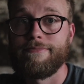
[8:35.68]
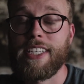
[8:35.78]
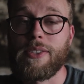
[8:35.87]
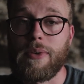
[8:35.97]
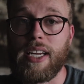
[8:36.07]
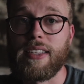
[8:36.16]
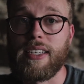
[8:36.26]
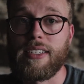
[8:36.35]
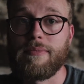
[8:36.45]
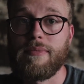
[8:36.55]
That's what I
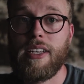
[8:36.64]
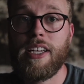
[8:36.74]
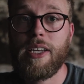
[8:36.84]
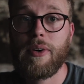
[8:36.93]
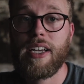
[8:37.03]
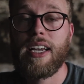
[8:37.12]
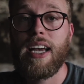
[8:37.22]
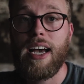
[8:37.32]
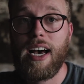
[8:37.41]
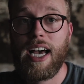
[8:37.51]
think.
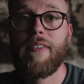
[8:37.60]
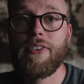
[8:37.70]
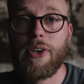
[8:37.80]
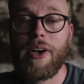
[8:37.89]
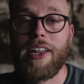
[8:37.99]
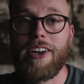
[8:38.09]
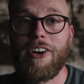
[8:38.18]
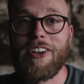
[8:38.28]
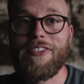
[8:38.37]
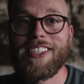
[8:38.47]
Anyway, I have to go edit
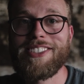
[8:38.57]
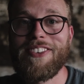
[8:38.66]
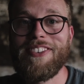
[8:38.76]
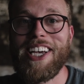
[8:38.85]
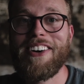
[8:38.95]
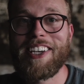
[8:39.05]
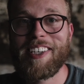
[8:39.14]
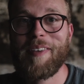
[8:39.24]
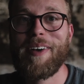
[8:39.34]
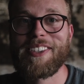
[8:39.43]
all of this stuff now and
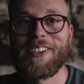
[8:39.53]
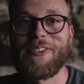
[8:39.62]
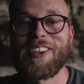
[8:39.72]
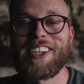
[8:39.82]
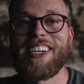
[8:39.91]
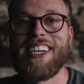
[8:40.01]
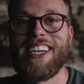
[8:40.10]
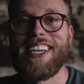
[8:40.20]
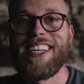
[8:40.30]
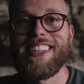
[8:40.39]
get back to work.
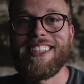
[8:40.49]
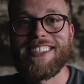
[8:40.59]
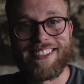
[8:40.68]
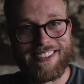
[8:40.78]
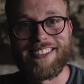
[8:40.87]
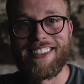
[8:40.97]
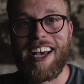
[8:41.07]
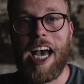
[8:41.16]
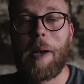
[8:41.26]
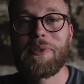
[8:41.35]

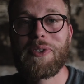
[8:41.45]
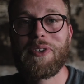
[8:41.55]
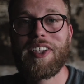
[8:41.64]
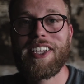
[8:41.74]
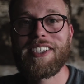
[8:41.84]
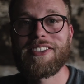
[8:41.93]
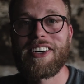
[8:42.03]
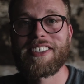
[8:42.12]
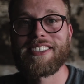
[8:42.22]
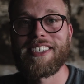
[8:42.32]
Absolutely
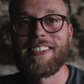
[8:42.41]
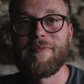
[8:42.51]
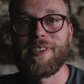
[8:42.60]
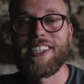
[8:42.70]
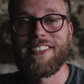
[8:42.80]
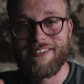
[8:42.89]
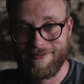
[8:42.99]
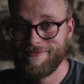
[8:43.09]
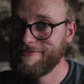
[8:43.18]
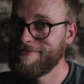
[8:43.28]
exhausted, but
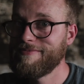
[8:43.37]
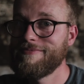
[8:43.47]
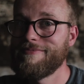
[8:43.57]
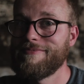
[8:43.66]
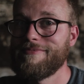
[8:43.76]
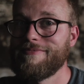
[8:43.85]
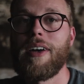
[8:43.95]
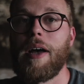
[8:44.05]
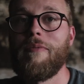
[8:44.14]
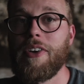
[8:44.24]

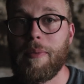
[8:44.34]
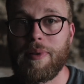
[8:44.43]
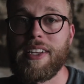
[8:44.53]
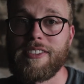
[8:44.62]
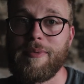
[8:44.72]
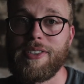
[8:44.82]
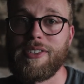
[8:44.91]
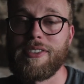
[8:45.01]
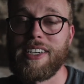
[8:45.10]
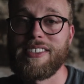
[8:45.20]
I'm very blessed to be
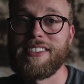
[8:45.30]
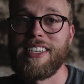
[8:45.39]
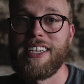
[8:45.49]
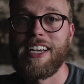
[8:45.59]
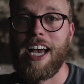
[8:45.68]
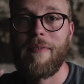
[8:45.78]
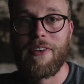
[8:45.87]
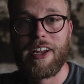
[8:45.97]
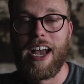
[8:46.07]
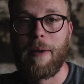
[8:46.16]
stressed. I'm
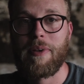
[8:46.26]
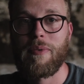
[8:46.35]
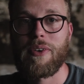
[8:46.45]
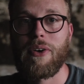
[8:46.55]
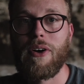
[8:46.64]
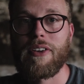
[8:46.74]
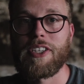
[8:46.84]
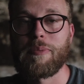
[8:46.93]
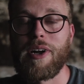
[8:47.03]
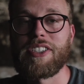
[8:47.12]
very happy with all of
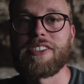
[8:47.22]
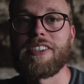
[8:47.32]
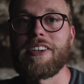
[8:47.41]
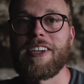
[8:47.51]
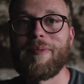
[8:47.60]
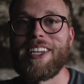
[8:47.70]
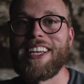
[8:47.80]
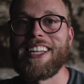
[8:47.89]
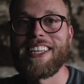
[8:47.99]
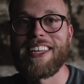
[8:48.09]
these projects that are coming
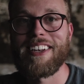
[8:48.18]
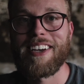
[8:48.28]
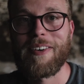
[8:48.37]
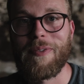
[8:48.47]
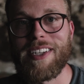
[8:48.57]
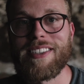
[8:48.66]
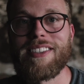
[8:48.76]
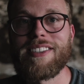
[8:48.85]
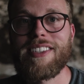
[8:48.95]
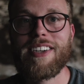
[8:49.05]
in and cannot wait to
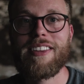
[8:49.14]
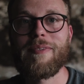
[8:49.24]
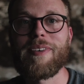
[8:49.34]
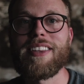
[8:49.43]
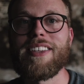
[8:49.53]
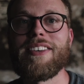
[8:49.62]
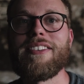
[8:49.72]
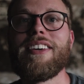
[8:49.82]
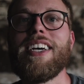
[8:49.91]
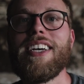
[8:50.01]
share them with
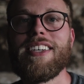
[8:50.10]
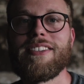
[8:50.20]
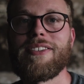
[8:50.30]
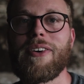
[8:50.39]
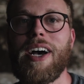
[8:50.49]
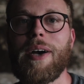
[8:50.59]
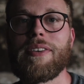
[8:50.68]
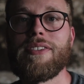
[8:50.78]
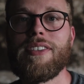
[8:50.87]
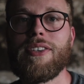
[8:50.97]
you. So I
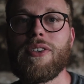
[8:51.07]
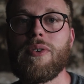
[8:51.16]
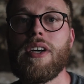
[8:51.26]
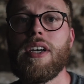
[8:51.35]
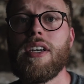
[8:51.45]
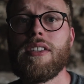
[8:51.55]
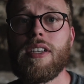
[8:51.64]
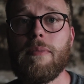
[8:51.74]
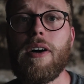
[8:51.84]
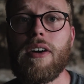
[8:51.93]
will see you
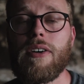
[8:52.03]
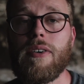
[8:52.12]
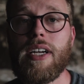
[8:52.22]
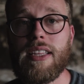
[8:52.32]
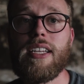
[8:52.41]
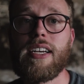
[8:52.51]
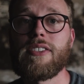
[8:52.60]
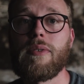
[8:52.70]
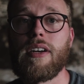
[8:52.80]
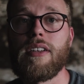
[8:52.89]
tomorrow in the
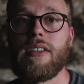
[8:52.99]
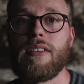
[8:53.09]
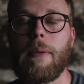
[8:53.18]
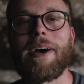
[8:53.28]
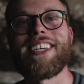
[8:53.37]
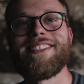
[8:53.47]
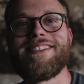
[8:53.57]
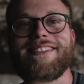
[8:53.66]
next one. Bye.